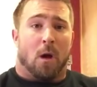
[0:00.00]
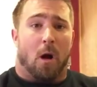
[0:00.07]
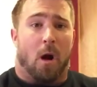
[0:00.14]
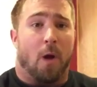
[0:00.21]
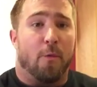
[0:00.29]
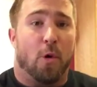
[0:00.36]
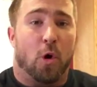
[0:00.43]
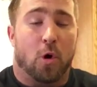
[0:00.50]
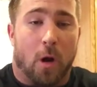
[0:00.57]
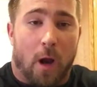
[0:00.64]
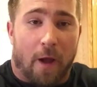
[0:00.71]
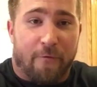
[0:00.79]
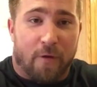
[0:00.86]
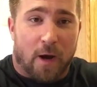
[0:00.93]
All right, real
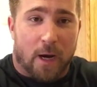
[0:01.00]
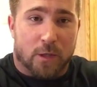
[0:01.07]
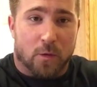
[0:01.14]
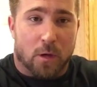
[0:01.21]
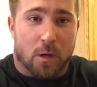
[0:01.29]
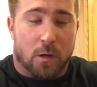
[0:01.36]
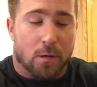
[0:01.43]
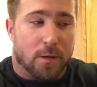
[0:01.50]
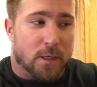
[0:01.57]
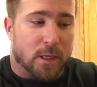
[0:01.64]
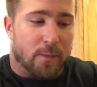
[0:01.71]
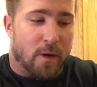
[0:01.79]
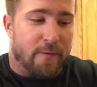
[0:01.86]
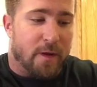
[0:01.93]
quick, I forgot to include
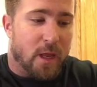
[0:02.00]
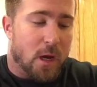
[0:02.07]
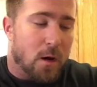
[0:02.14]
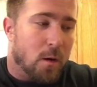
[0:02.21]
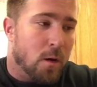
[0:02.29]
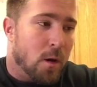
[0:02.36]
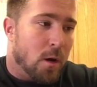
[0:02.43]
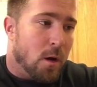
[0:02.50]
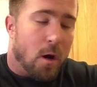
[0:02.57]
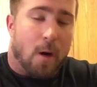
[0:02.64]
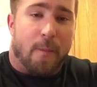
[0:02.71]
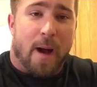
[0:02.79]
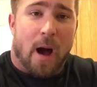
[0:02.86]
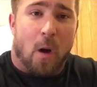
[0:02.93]
this in my video
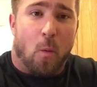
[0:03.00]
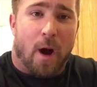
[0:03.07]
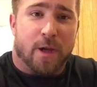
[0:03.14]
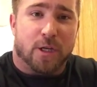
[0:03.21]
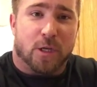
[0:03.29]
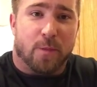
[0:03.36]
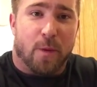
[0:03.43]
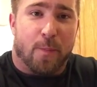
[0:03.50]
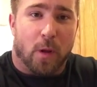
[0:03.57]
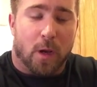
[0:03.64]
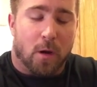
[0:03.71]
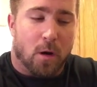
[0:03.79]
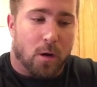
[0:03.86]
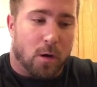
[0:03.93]
about why you should be
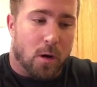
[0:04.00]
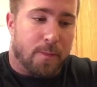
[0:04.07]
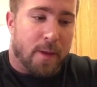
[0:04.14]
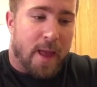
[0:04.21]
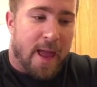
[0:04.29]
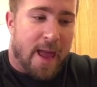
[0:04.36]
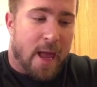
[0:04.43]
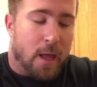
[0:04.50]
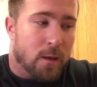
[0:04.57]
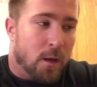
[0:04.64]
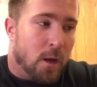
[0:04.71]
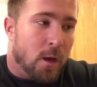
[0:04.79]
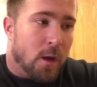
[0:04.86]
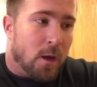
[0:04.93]
pulling hook grip.
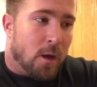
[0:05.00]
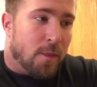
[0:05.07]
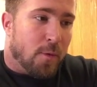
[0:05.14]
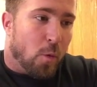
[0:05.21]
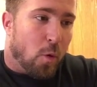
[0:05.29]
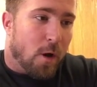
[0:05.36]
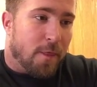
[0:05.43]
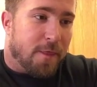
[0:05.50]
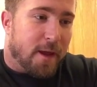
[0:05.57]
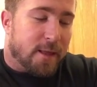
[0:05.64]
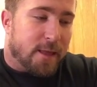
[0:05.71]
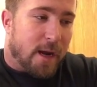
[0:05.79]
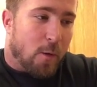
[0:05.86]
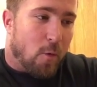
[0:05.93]
And the one
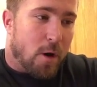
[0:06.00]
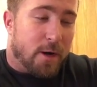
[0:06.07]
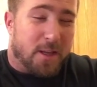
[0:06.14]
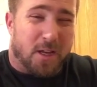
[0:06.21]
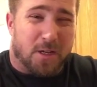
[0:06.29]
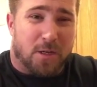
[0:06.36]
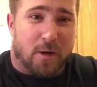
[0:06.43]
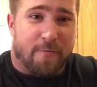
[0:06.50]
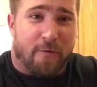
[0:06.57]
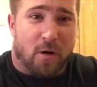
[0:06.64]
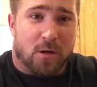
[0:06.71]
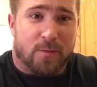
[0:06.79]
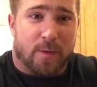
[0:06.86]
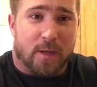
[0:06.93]
thing that I wanted to touch on
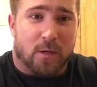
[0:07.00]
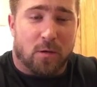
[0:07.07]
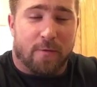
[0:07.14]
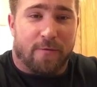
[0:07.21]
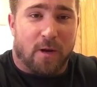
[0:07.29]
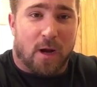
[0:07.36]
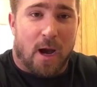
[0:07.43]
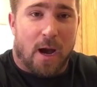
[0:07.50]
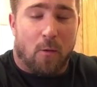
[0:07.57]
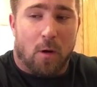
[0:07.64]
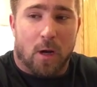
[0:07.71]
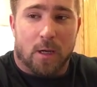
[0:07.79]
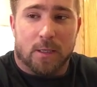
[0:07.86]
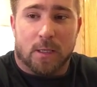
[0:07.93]
first, but I totally forgot,
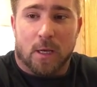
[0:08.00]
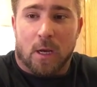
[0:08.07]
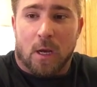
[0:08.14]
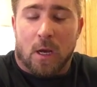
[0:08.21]
was